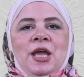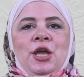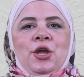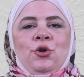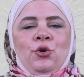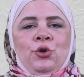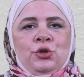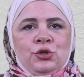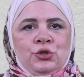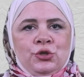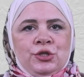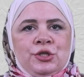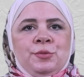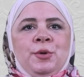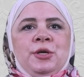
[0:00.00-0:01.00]
in order to
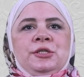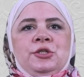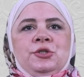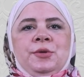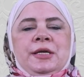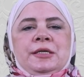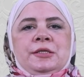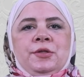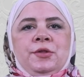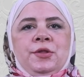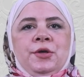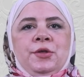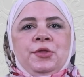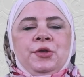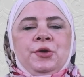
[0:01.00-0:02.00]
demonstrate
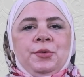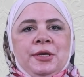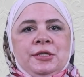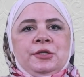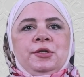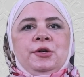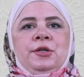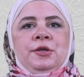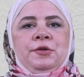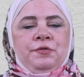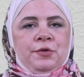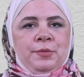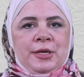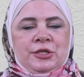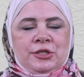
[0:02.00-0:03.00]
the theoretical
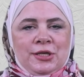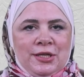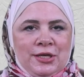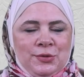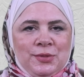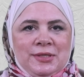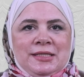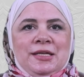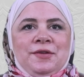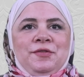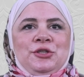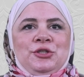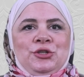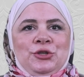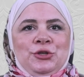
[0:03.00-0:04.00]
information that was
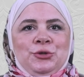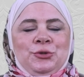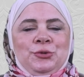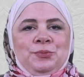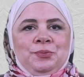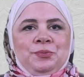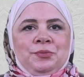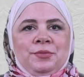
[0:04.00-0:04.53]
given to you.